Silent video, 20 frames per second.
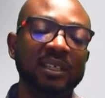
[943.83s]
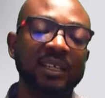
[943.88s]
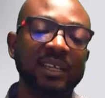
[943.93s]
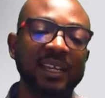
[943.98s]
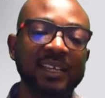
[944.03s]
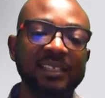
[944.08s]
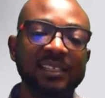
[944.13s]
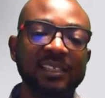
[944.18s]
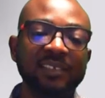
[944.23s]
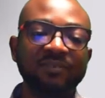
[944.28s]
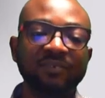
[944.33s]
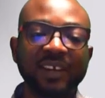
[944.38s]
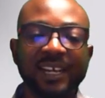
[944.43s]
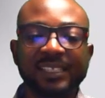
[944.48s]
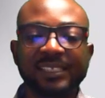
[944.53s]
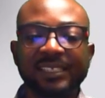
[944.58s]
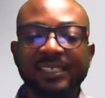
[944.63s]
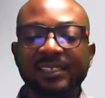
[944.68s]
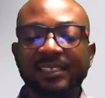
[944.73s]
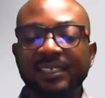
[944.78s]
In
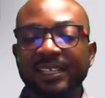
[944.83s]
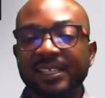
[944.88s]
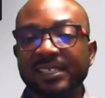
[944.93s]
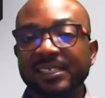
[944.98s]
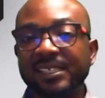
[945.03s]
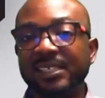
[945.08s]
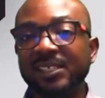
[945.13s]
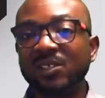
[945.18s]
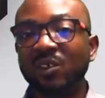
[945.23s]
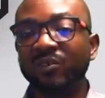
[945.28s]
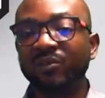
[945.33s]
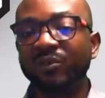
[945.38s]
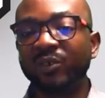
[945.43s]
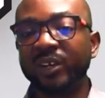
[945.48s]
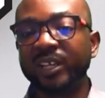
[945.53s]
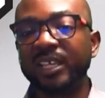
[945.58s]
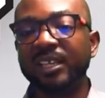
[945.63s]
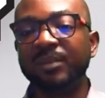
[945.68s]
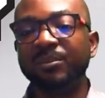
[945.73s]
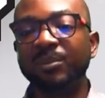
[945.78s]
defining cases of
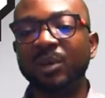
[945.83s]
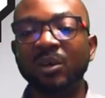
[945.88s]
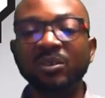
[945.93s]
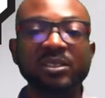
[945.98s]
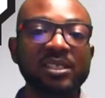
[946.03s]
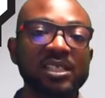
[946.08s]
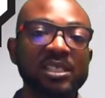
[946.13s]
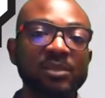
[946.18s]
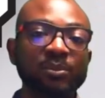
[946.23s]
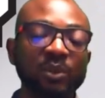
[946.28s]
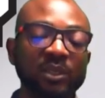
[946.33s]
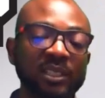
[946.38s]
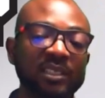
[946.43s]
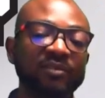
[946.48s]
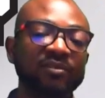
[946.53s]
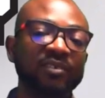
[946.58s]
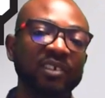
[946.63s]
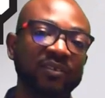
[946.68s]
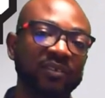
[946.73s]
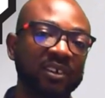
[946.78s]
Rocky Mountain spotted
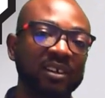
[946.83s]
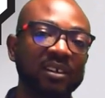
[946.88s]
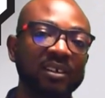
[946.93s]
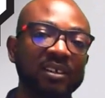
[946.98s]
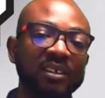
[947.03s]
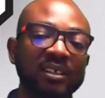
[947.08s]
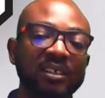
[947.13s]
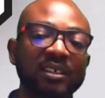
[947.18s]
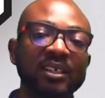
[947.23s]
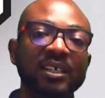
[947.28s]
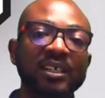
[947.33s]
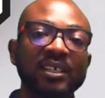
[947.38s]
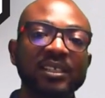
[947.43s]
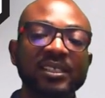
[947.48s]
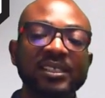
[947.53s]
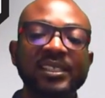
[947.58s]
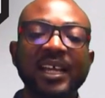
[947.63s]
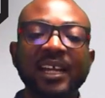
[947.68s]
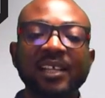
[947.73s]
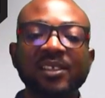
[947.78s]
fever,
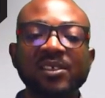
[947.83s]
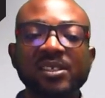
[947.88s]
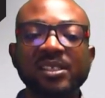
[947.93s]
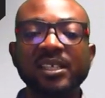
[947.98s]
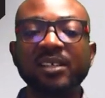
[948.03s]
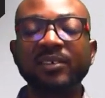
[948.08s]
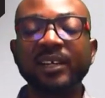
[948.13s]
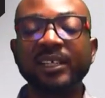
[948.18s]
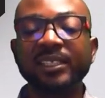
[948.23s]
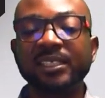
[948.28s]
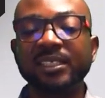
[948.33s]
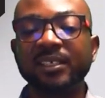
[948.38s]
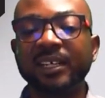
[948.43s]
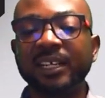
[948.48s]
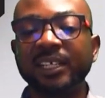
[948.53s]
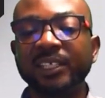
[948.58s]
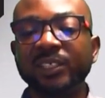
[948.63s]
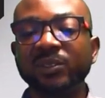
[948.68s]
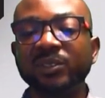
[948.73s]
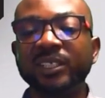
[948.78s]
the diagnostic
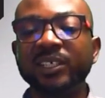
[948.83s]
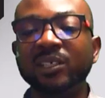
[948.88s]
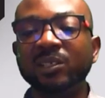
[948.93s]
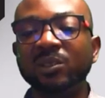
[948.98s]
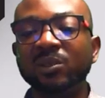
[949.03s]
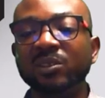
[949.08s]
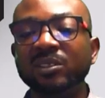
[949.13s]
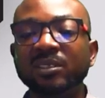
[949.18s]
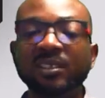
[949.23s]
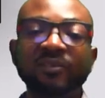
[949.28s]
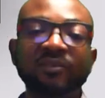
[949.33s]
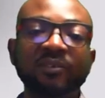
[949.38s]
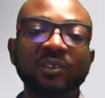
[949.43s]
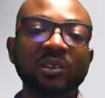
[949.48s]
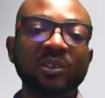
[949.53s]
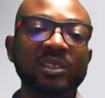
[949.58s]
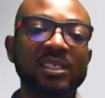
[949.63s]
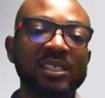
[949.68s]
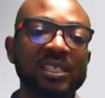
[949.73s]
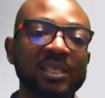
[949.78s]
criteria should include the
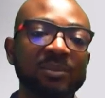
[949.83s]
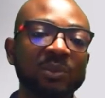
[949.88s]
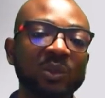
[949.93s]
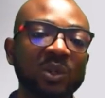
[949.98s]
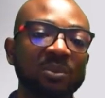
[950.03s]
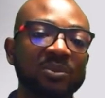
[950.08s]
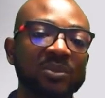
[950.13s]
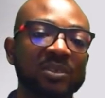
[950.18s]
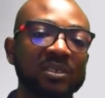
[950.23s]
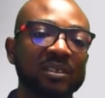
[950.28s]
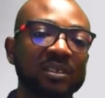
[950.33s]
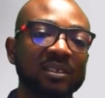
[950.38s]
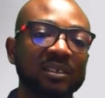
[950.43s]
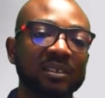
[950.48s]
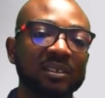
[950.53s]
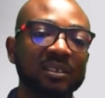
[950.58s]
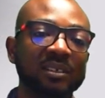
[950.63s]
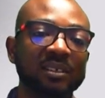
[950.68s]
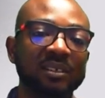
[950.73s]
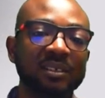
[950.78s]
following symptoms:
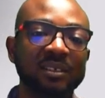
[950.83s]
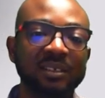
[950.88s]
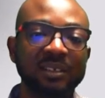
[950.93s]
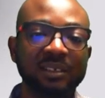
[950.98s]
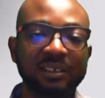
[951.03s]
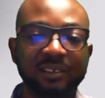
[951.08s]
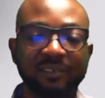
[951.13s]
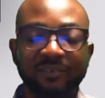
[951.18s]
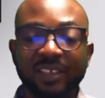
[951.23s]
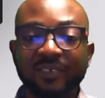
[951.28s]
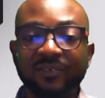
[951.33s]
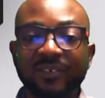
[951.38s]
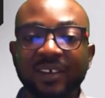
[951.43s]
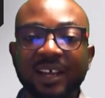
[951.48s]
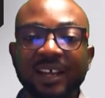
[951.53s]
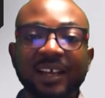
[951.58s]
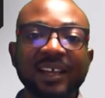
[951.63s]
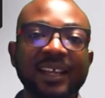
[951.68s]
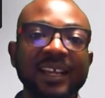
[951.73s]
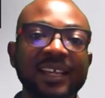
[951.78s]

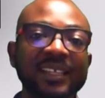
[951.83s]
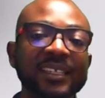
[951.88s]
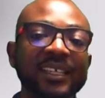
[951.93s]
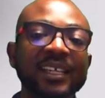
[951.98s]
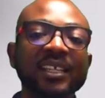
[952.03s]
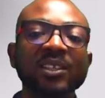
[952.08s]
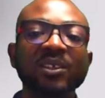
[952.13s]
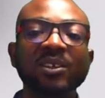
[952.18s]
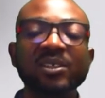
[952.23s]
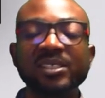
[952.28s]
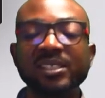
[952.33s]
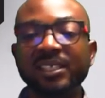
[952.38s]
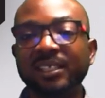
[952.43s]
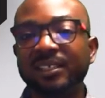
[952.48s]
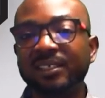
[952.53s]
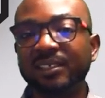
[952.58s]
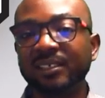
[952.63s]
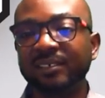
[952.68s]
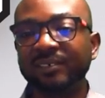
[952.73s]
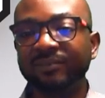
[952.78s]
fever, headache,
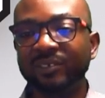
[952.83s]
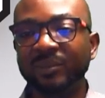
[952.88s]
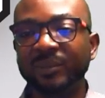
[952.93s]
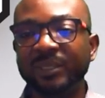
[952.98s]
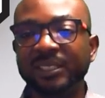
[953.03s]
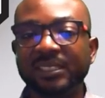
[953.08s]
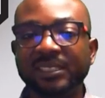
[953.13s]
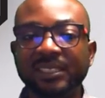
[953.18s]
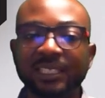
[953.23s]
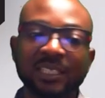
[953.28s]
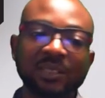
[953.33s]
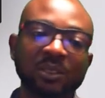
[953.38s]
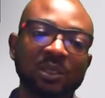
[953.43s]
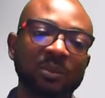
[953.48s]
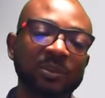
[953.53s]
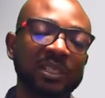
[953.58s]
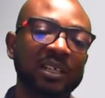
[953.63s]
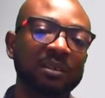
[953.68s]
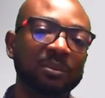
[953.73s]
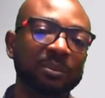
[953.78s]
nausea, vomiting, and
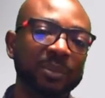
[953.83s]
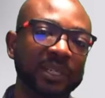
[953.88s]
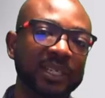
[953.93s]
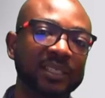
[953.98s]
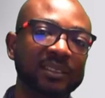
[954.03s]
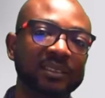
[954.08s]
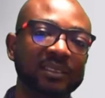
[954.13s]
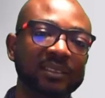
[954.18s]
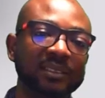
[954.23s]
abdominal pain.